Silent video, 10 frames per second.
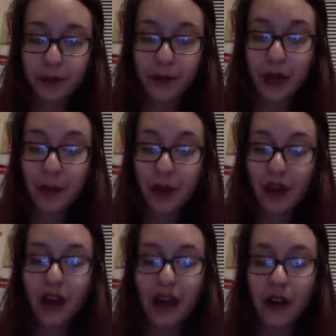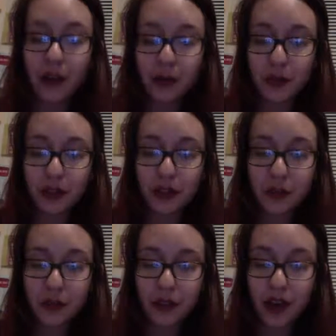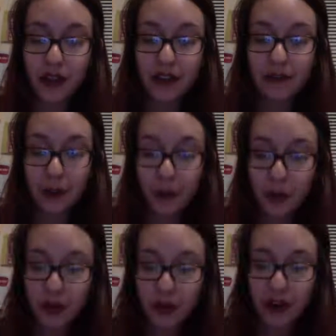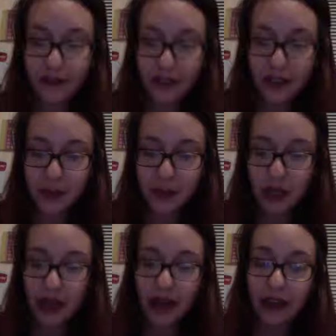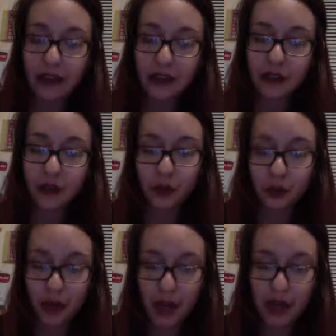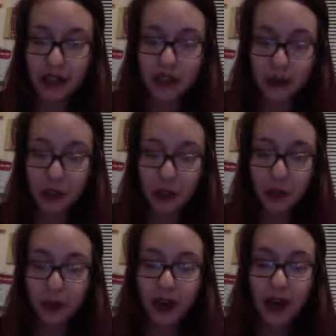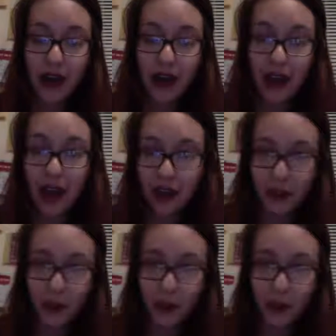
Paper LI also works with content from Twitter and Facebook and Google Plus and YouTube and any other